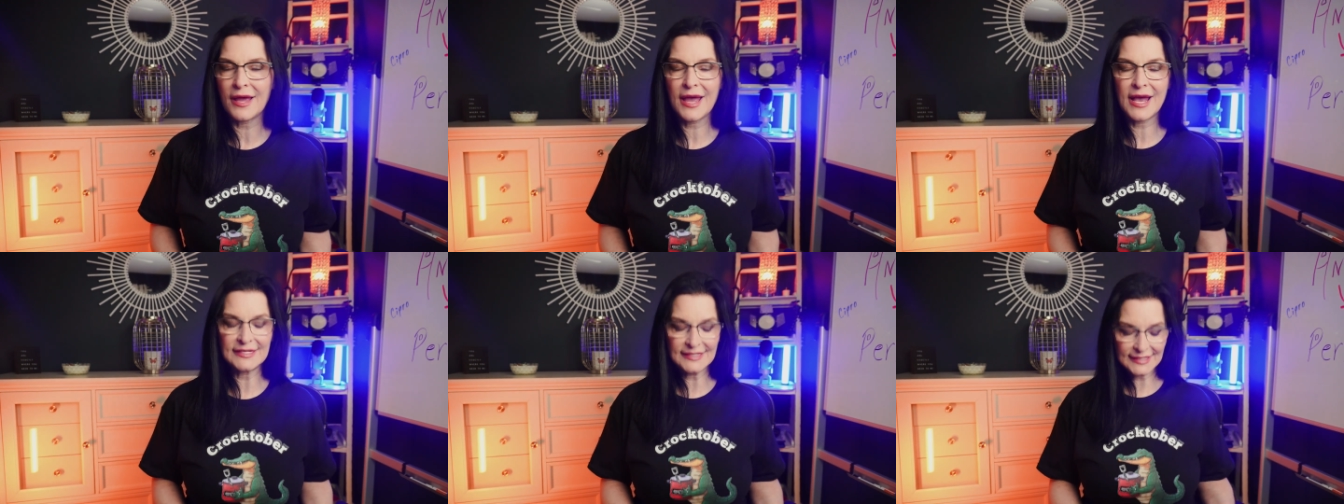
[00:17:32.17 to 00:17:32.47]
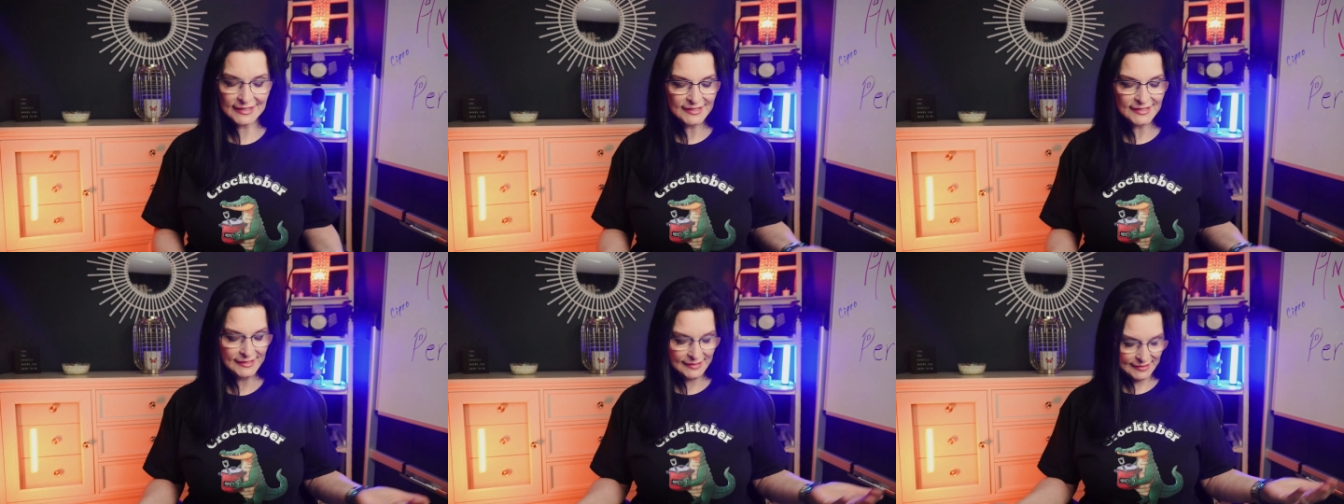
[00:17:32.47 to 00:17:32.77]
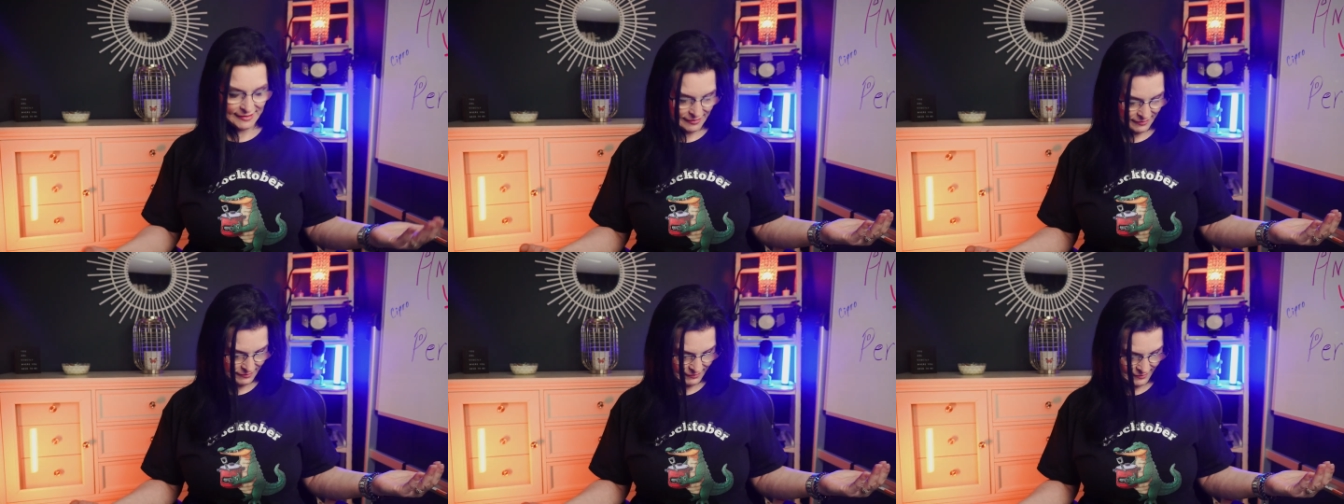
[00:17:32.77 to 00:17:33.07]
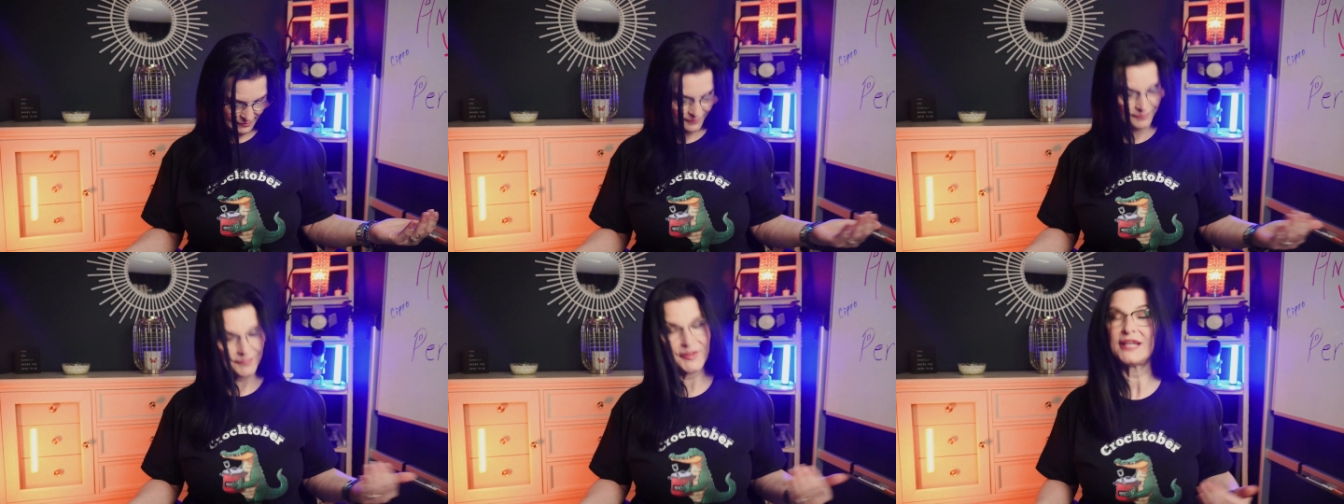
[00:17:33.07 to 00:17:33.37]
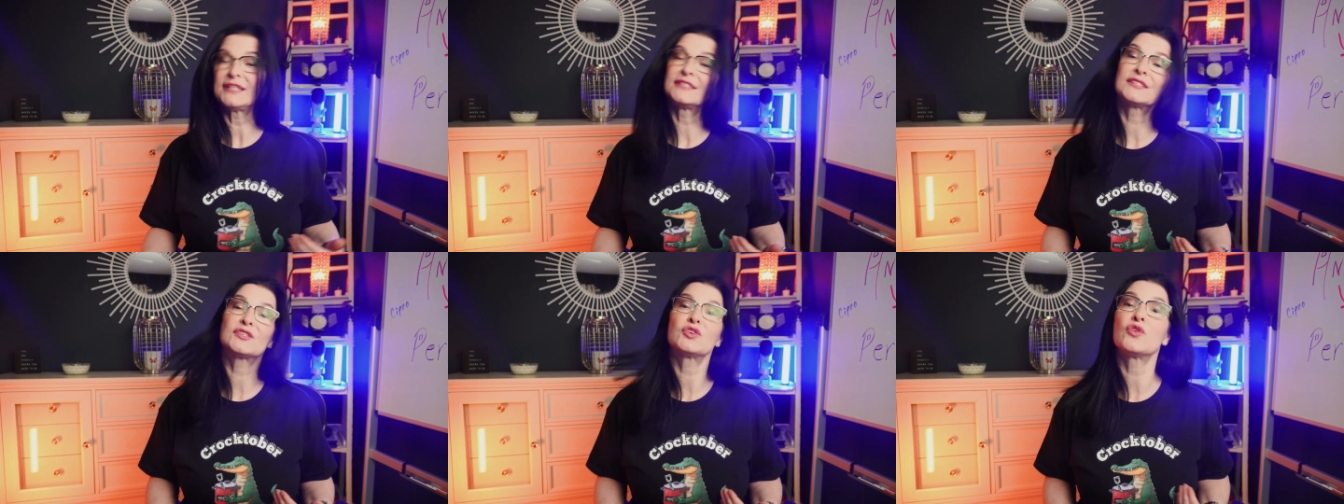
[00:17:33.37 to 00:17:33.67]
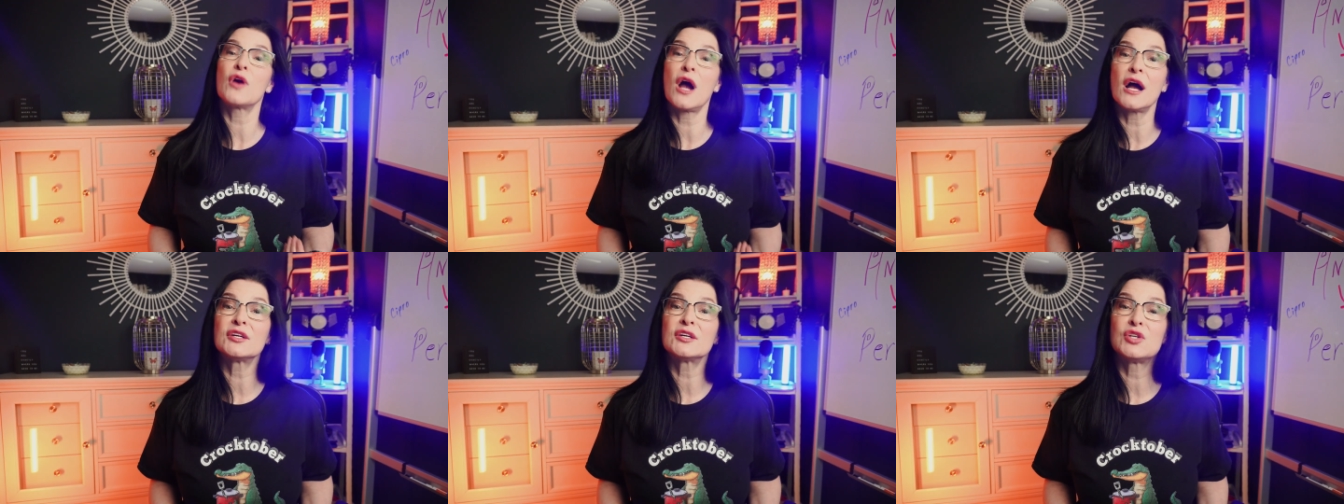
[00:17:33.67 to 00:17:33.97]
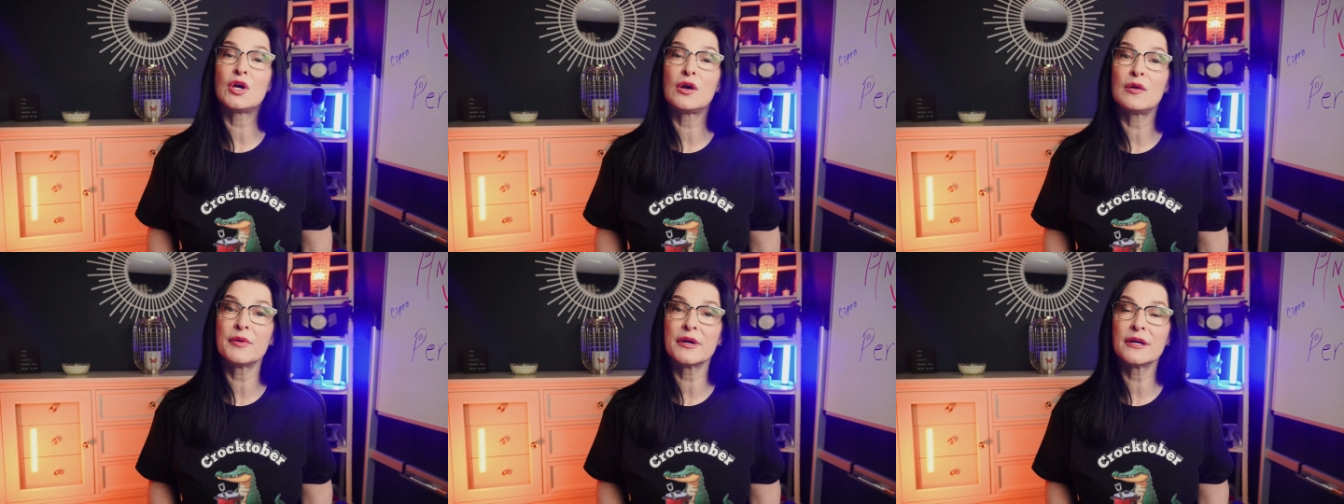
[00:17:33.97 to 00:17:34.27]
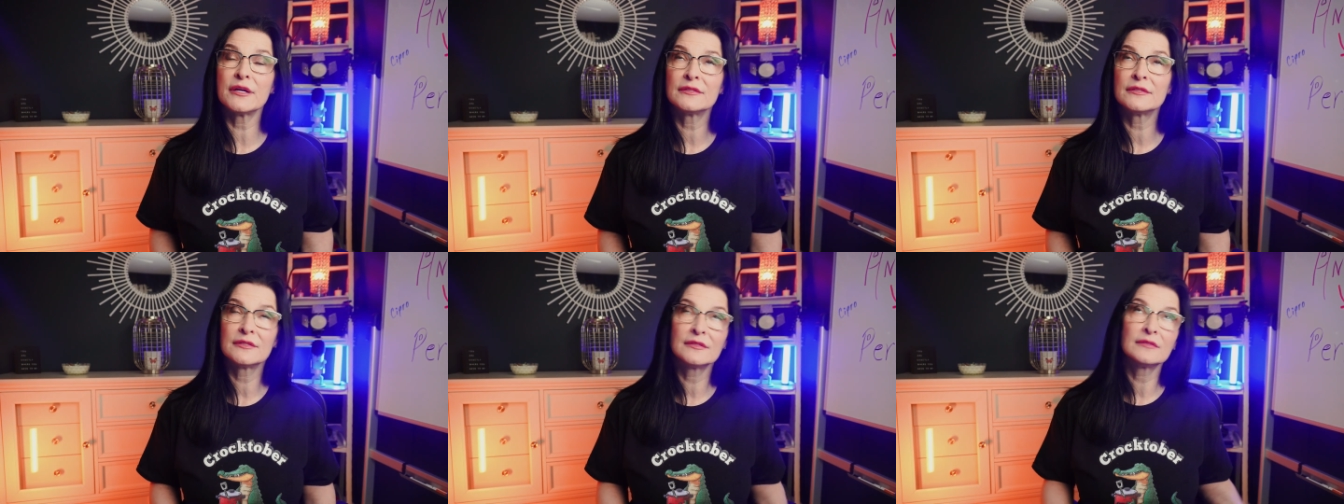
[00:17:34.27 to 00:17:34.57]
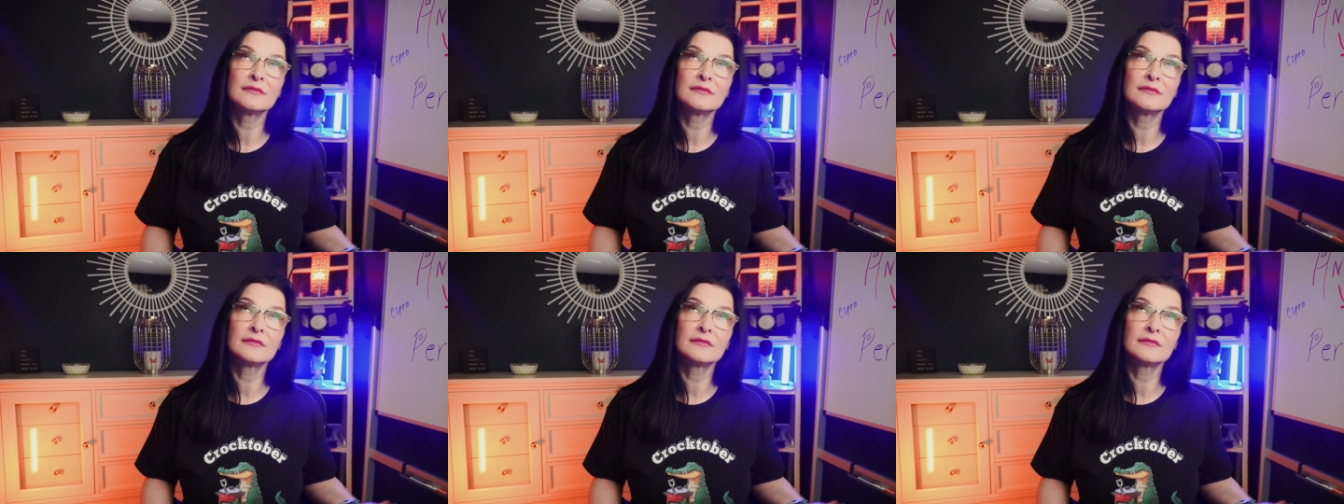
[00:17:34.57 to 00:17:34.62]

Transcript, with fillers: as it's it's Croctober.